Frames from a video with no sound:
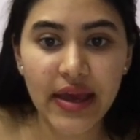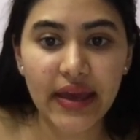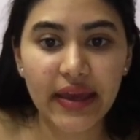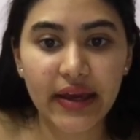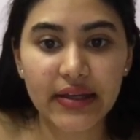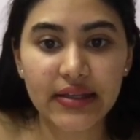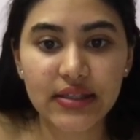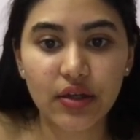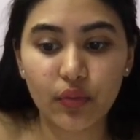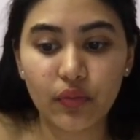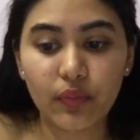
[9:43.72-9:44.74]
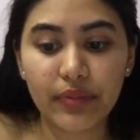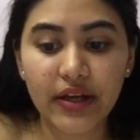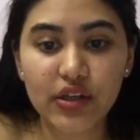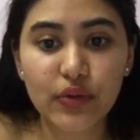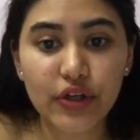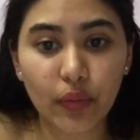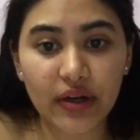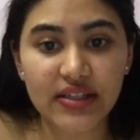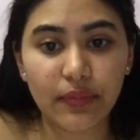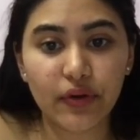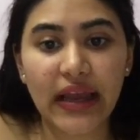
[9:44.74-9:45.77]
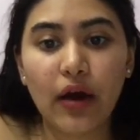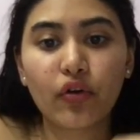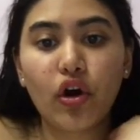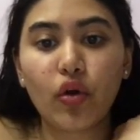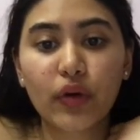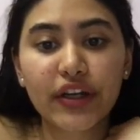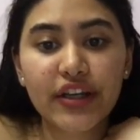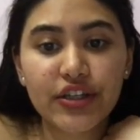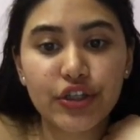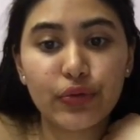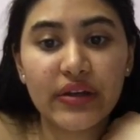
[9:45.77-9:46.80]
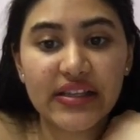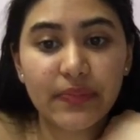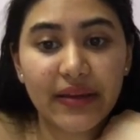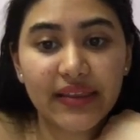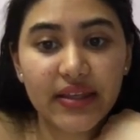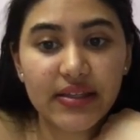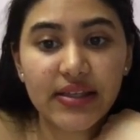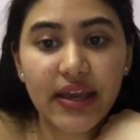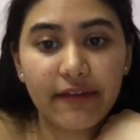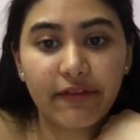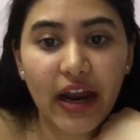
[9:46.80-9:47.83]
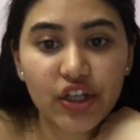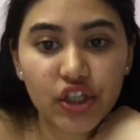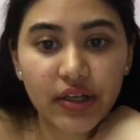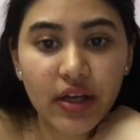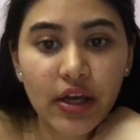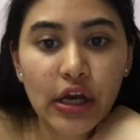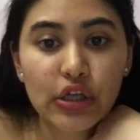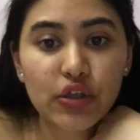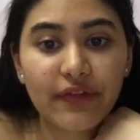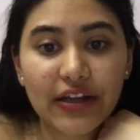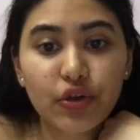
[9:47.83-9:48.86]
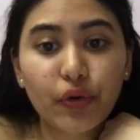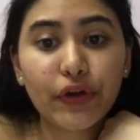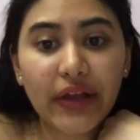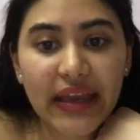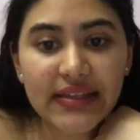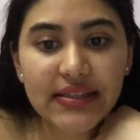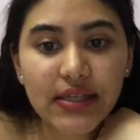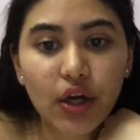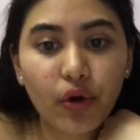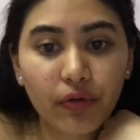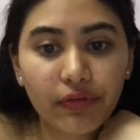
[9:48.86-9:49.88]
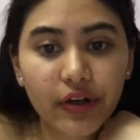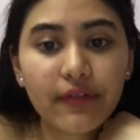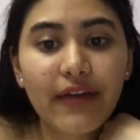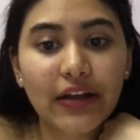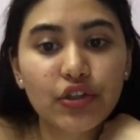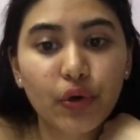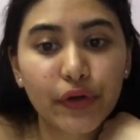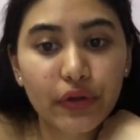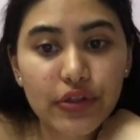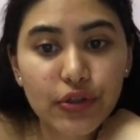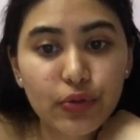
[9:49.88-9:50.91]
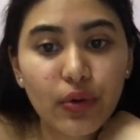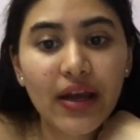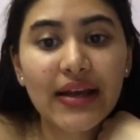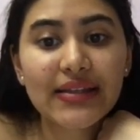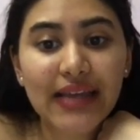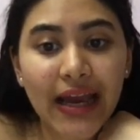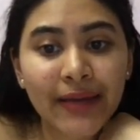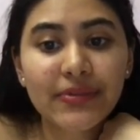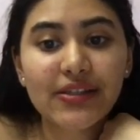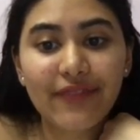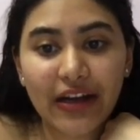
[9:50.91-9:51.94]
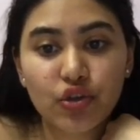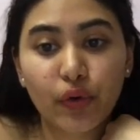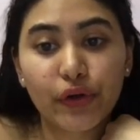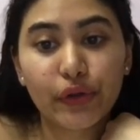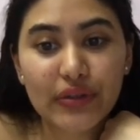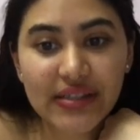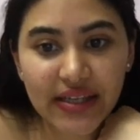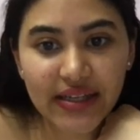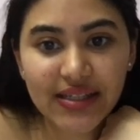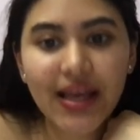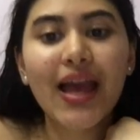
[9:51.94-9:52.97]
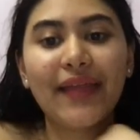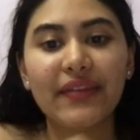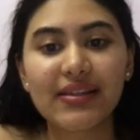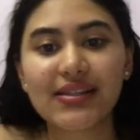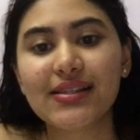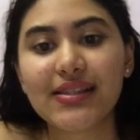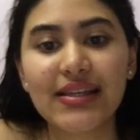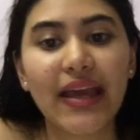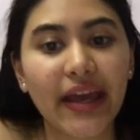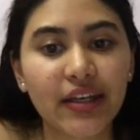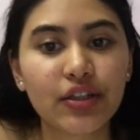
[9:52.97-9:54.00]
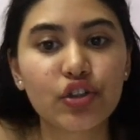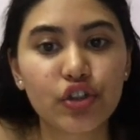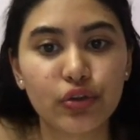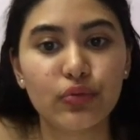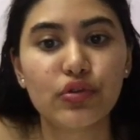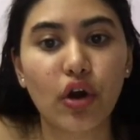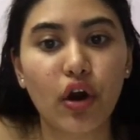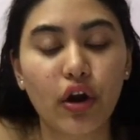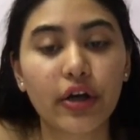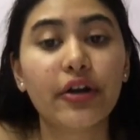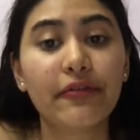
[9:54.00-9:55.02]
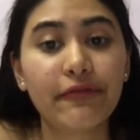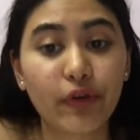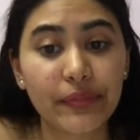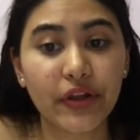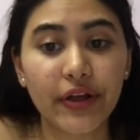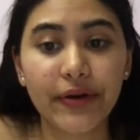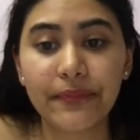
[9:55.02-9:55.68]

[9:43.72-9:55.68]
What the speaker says: And because we don't want to double count, all we're going to do is make this a fraction. So factorial 8 over factorial 2 times factorial 6. And this is the N choose R formula.